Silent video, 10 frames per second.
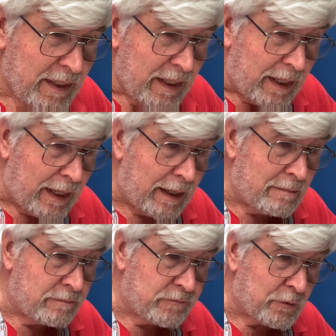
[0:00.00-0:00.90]

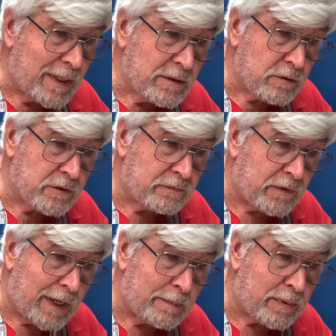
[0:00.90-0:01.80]
Russell's
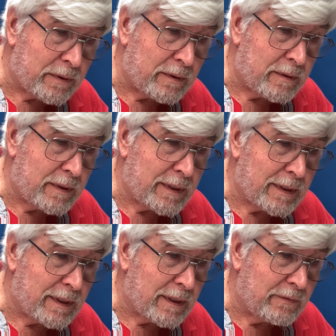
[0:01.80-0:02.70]

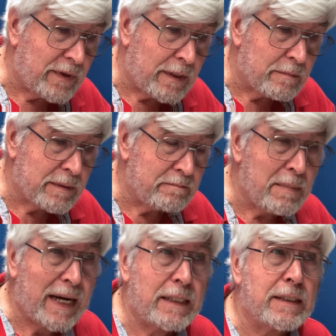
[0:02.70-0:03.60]
Viper venom
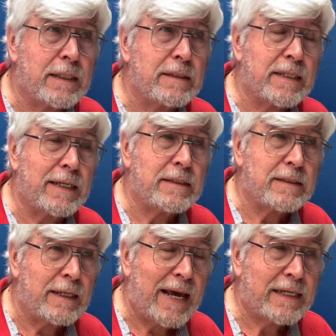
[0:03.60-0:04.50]
mainly contains
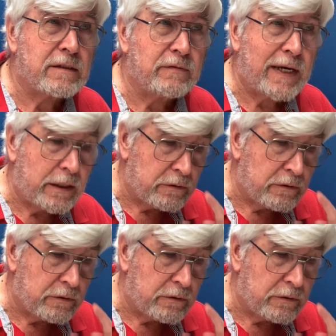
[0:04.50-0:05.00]
an activator